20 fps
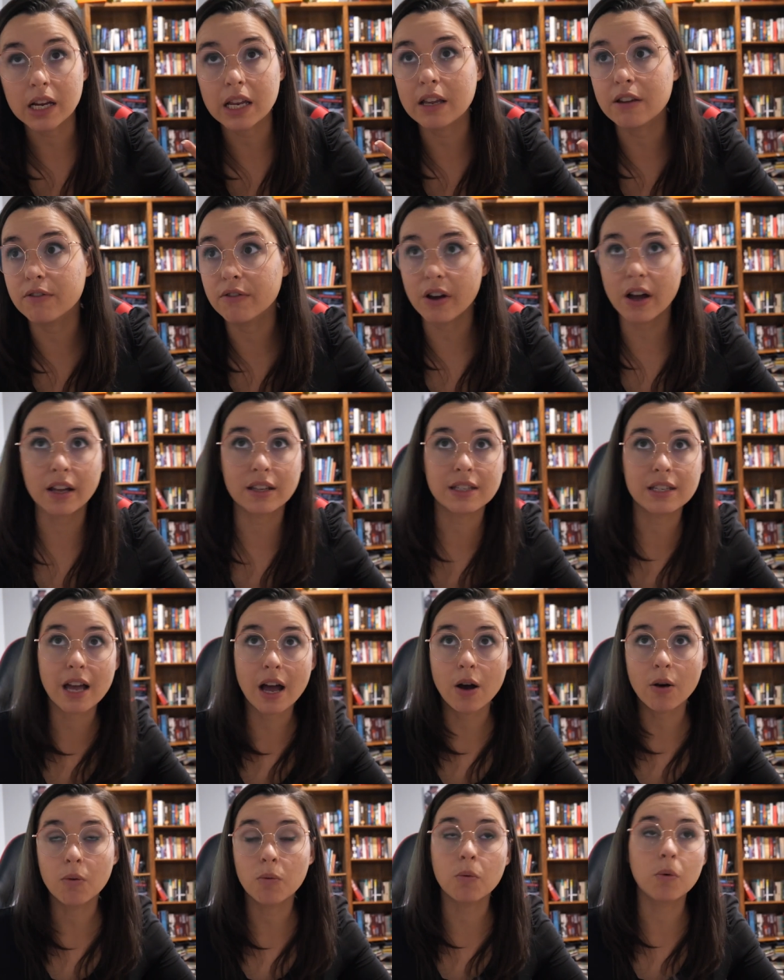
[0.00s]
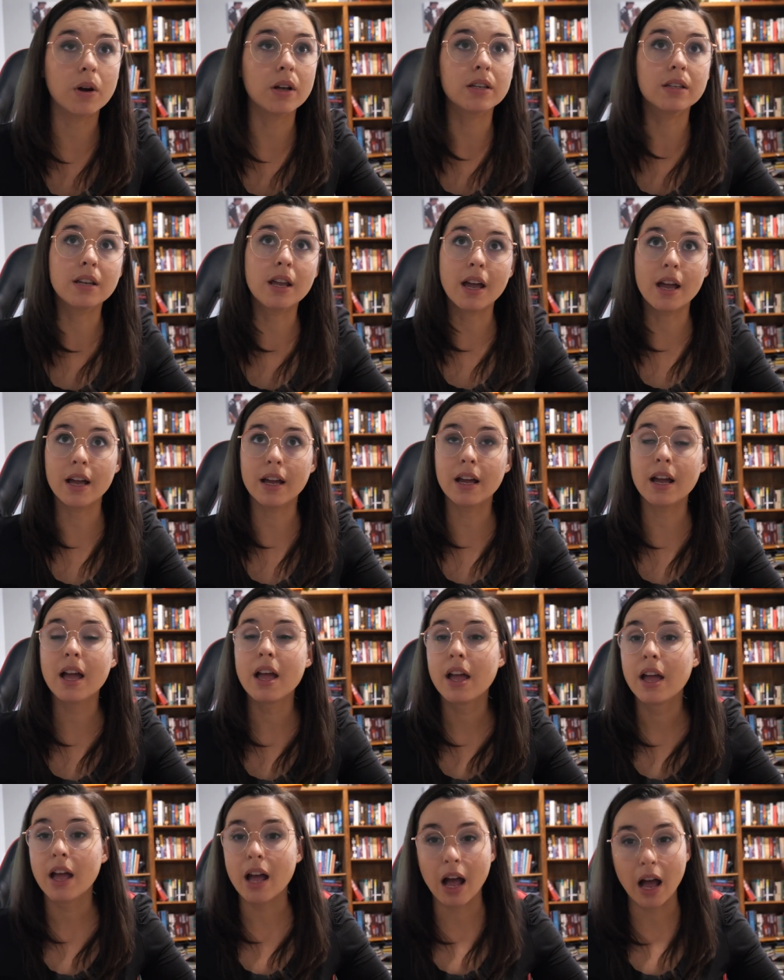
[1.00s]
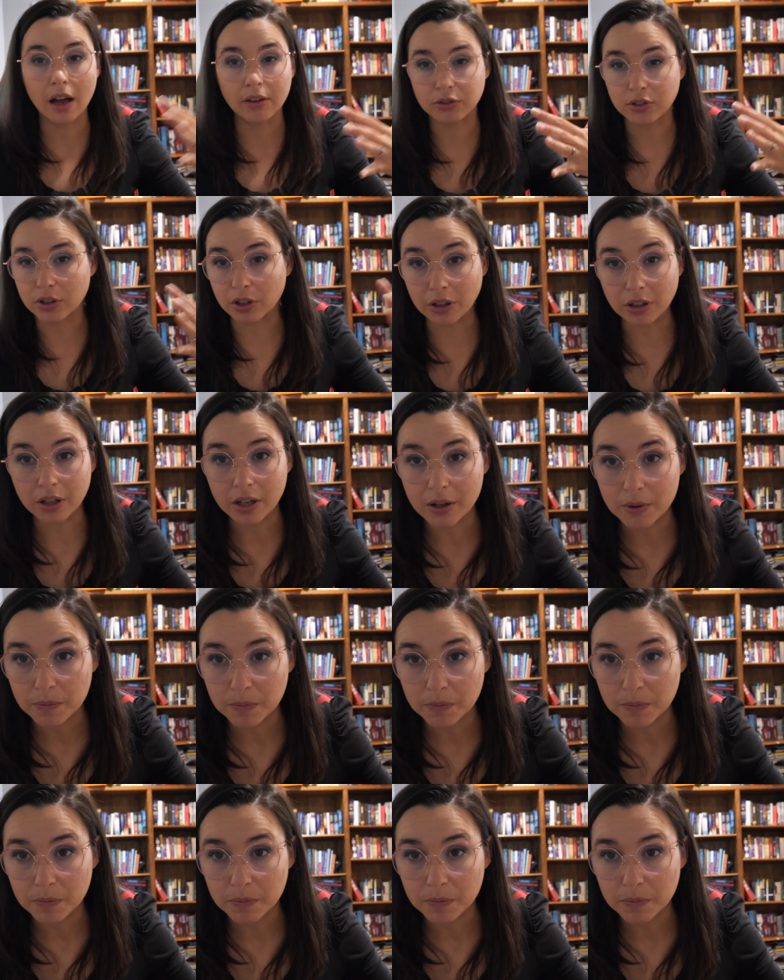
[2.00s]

He finds out one day after